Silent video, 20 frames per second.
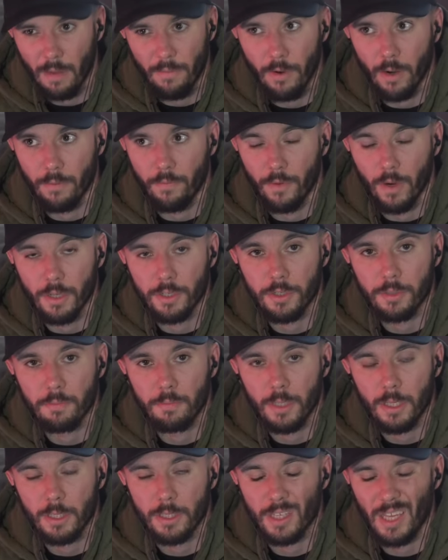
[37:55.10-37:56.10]
not very fresh
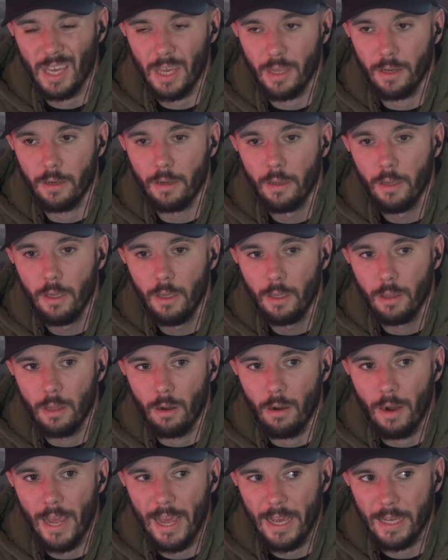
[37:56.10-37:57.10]
because again,
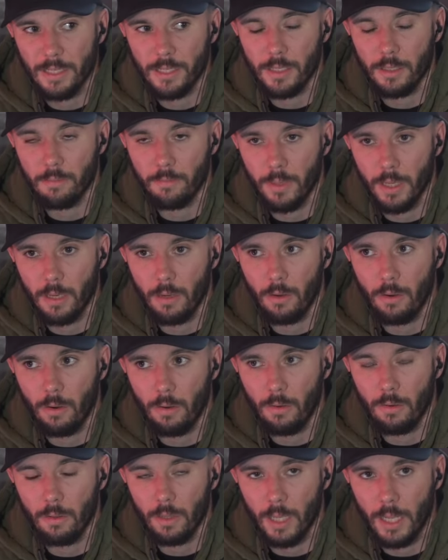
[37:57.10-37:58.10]
there hasn't been a
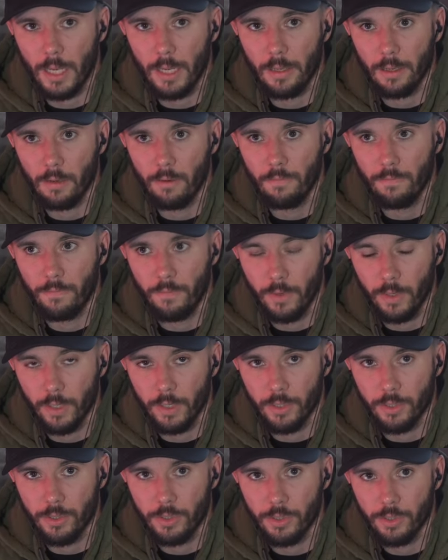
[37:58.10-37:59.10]
whole lot of
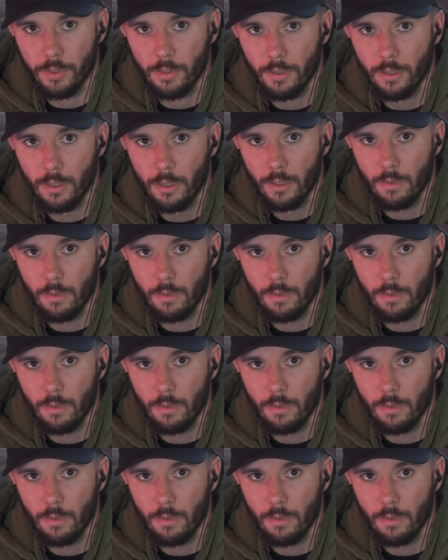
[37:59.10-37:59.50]
footage